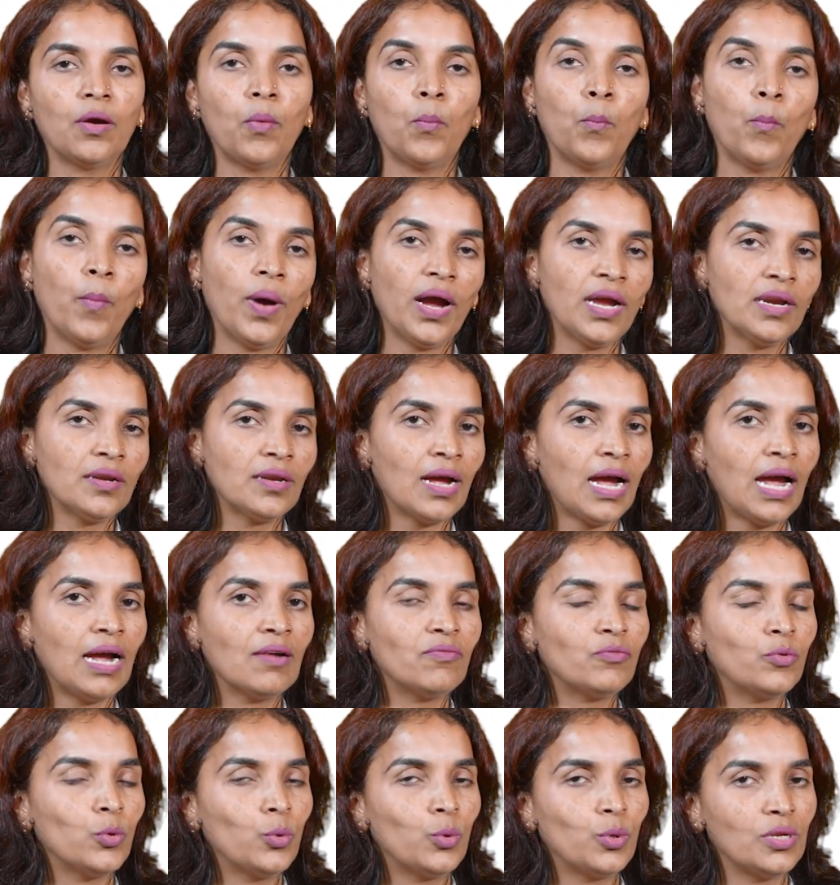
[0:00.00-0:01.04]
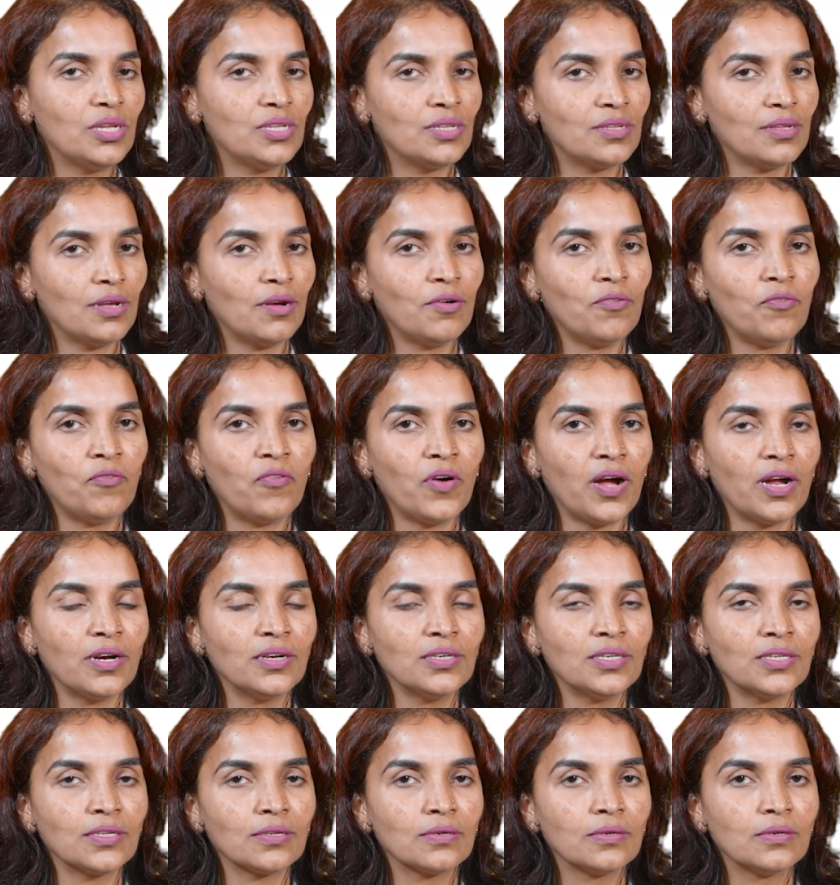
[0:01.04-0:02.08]
might have to reserve
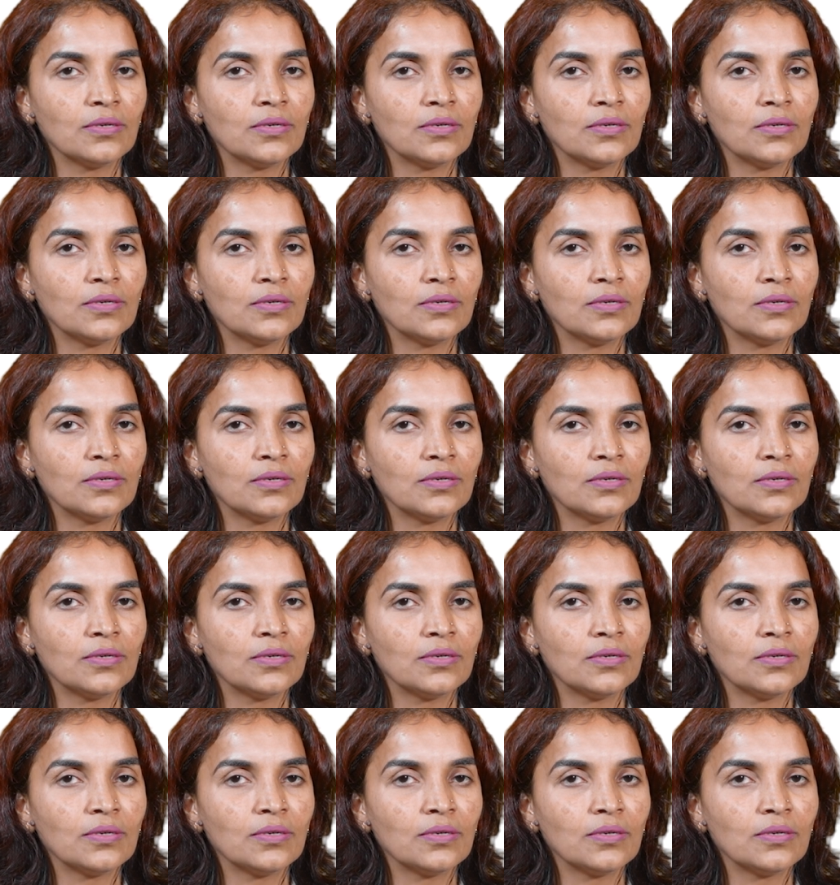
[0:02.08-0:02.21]
funds,